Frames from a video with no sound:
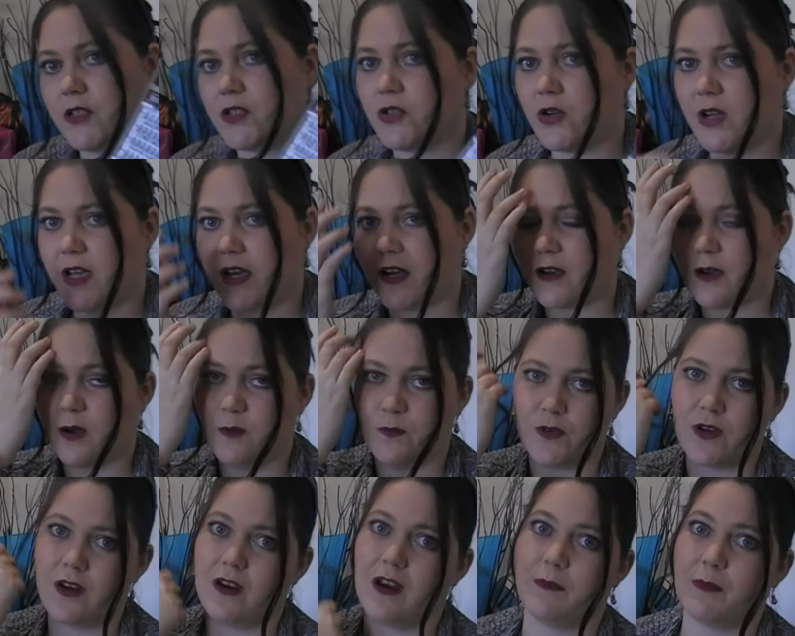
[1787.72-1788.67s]
sure how
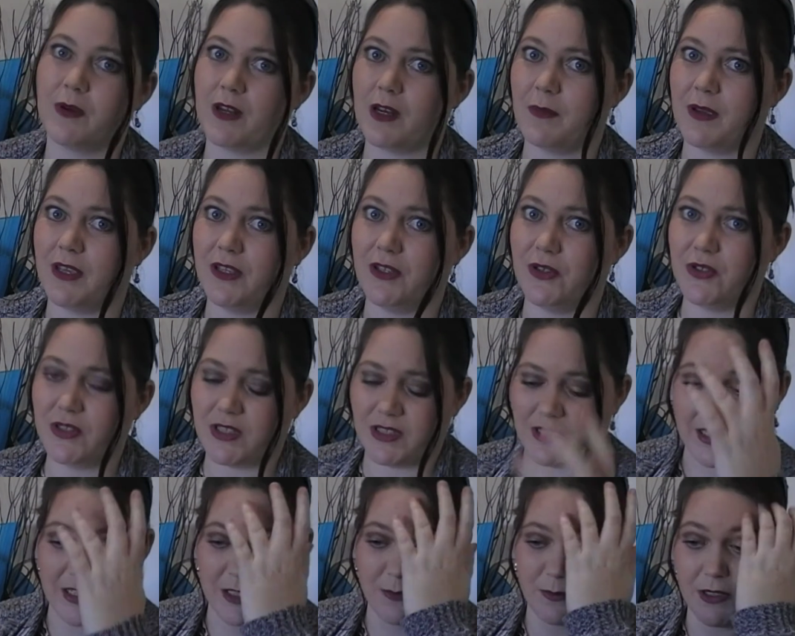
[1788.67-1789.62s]
confident I'm going to be using
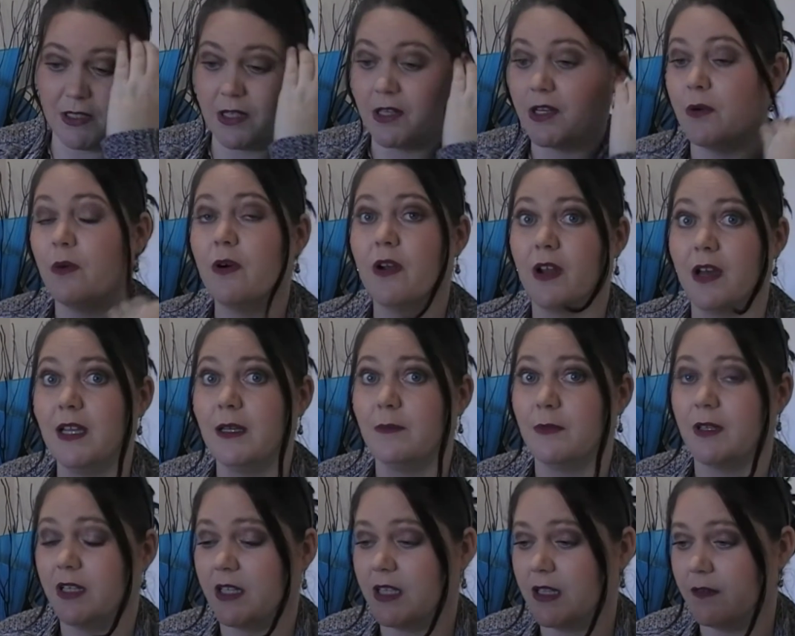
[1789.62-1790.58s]
these, but you know what? I am
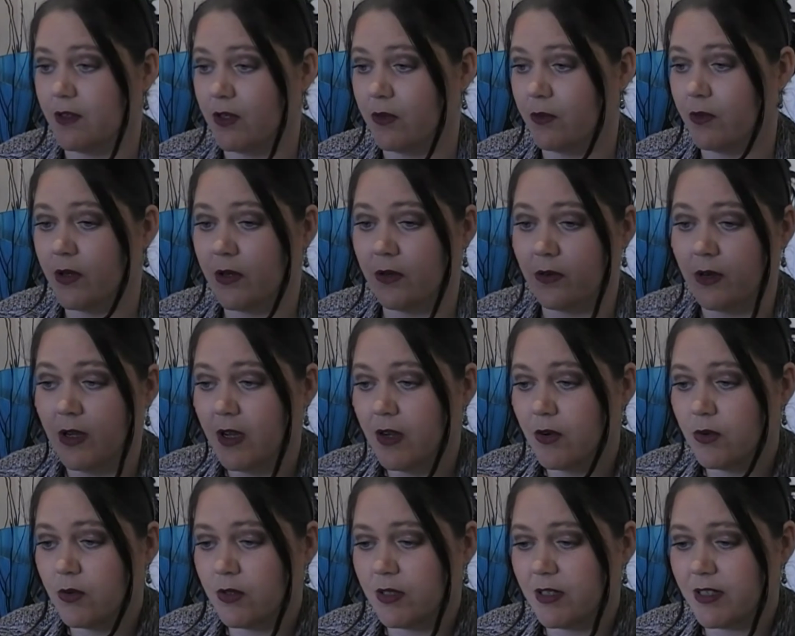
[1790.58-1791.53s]
going to give it a whirl.
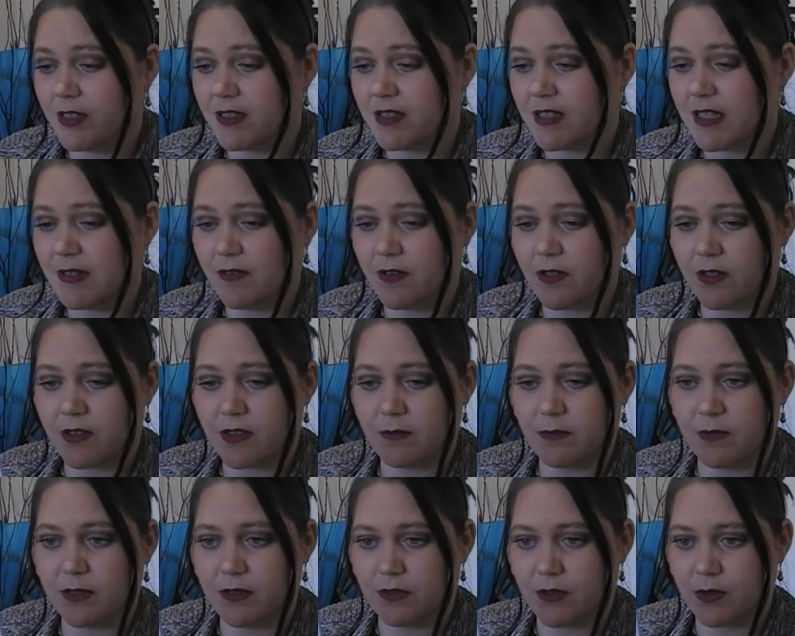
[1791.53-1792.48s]
Well, look, it's even got some
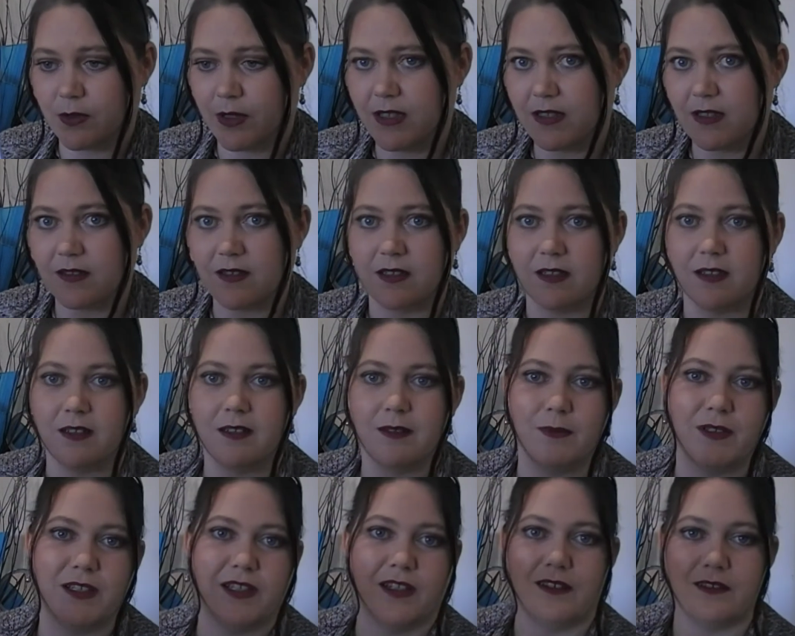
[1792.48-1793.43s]
little tweezers in it. I
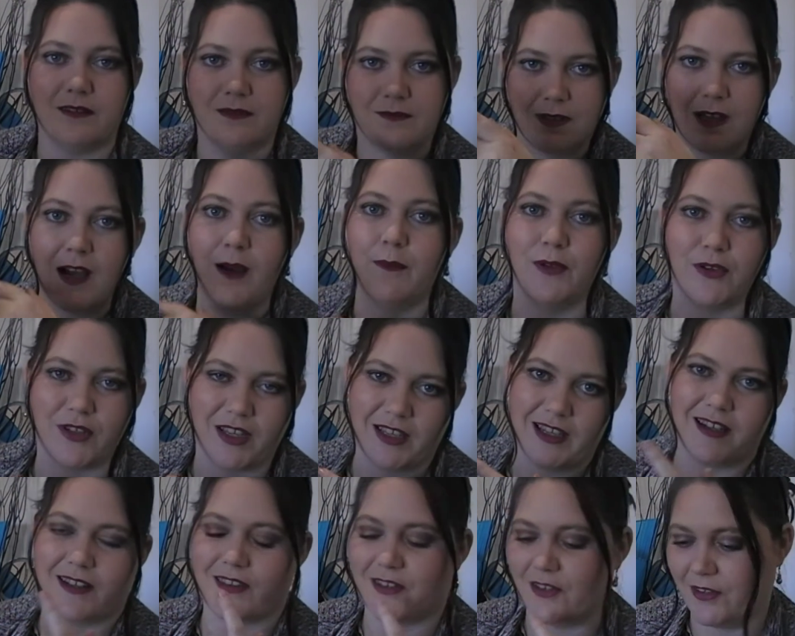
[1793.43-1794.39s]
mean, I'm looking
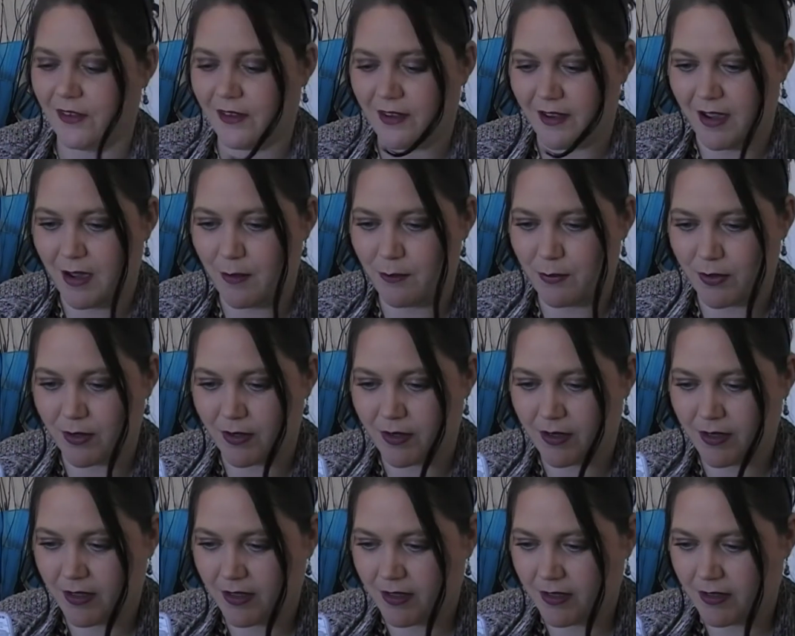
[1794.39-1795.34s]
at it, so you can't, but
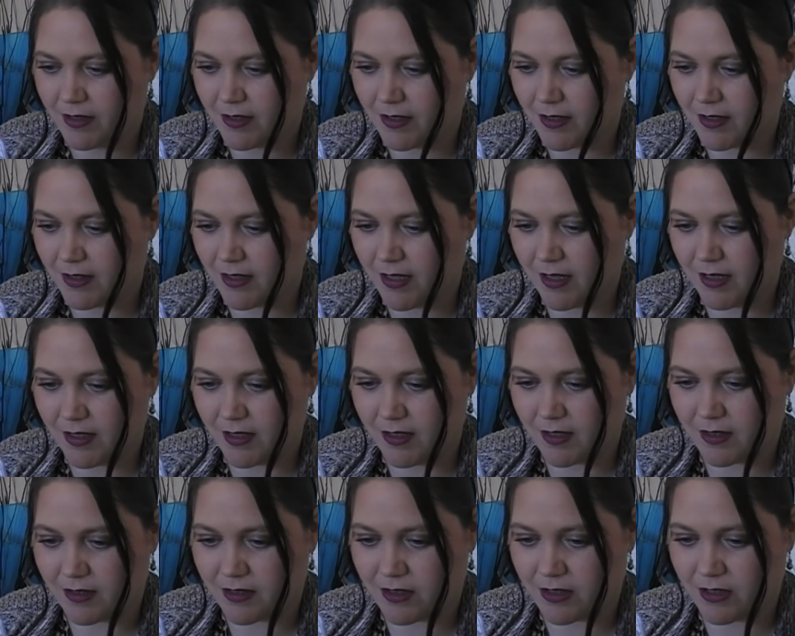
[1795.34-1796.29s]
That
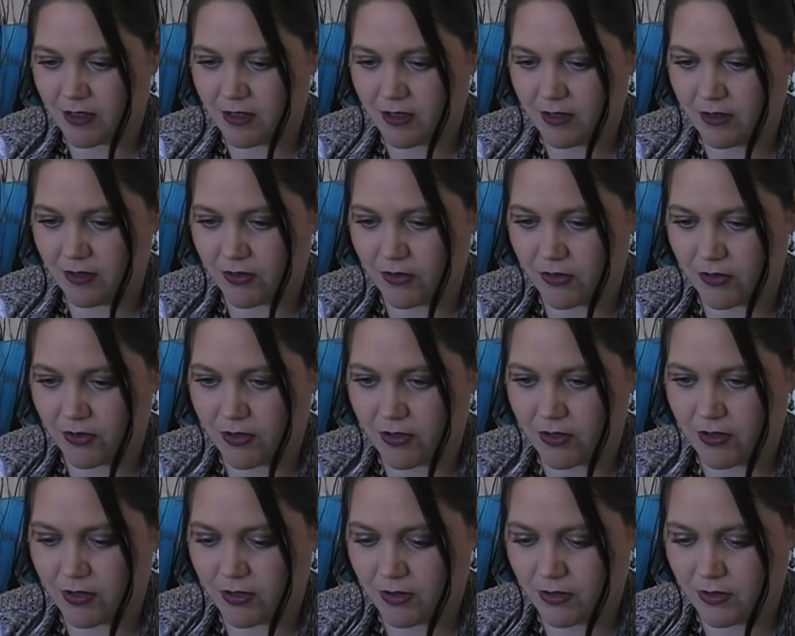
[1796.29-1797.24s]
is cute.